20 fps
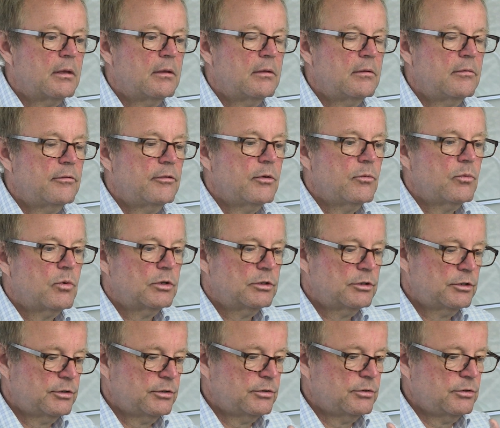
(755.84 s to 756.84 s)
If you
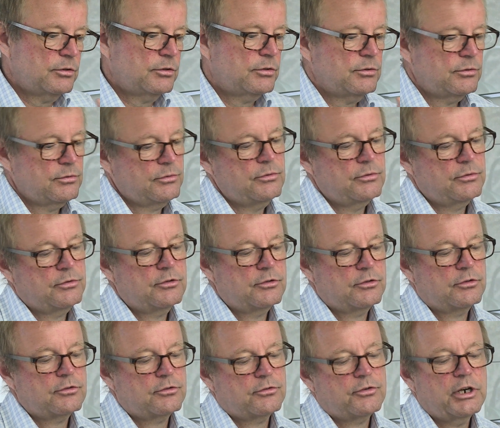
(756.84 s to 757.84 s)
want to
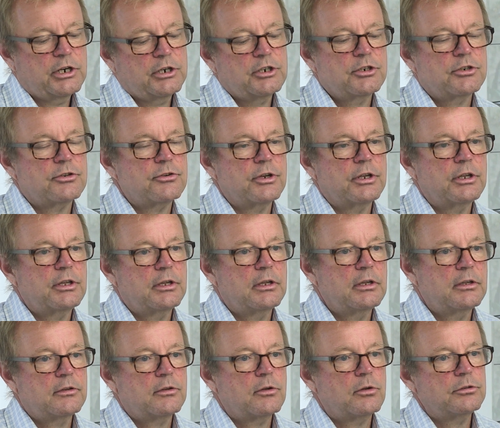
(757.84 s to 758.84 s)
structure it,
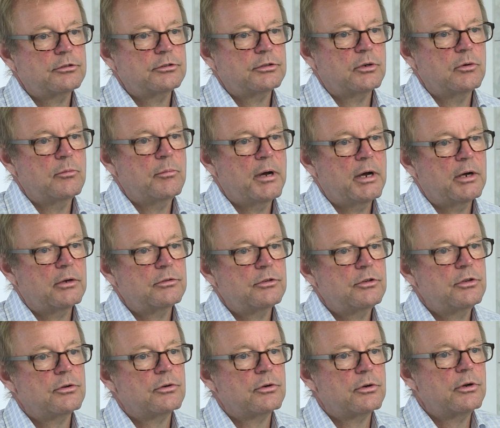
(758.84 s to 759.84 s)
it's also
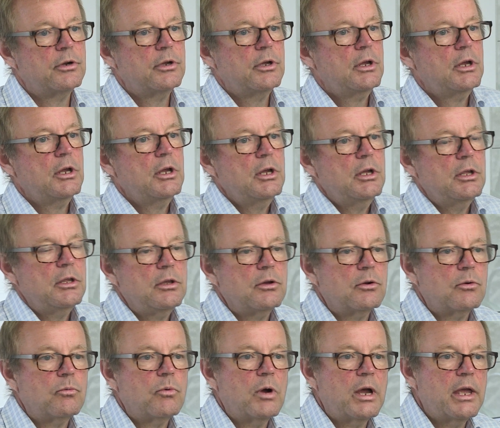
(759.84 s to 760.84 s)
about your
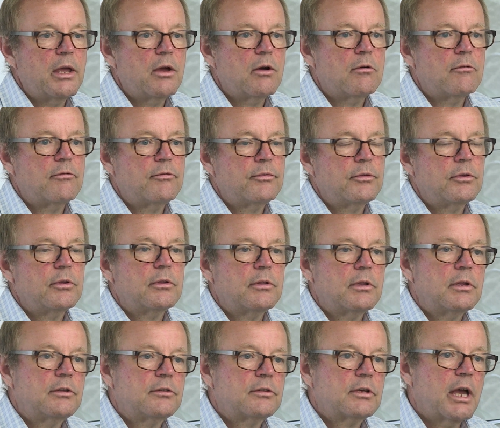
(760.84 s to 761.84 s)
way of,
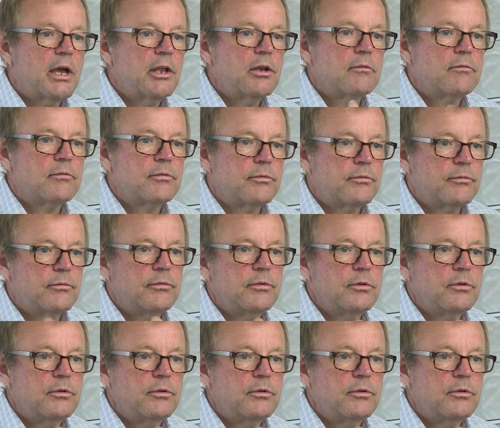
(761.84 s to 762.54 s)
it's kind of,